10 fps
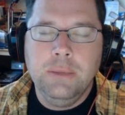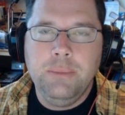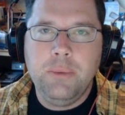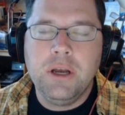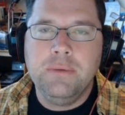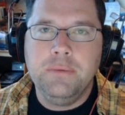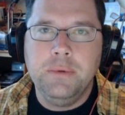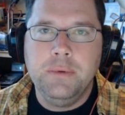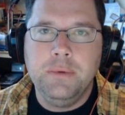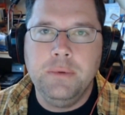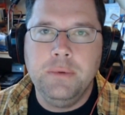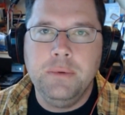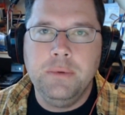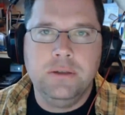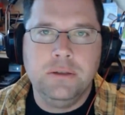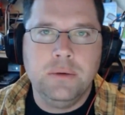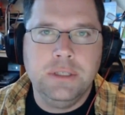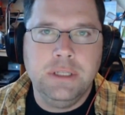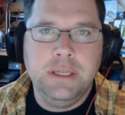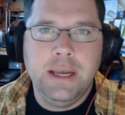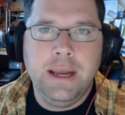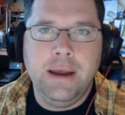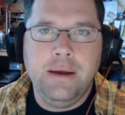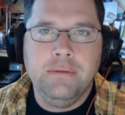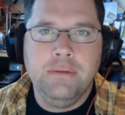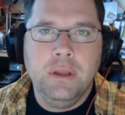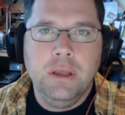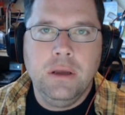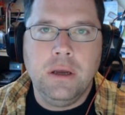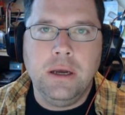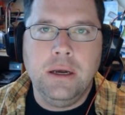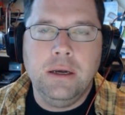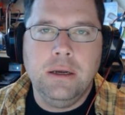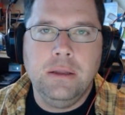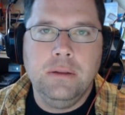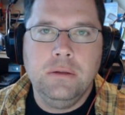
people come from different backgrounds, and there's always a need to have uh,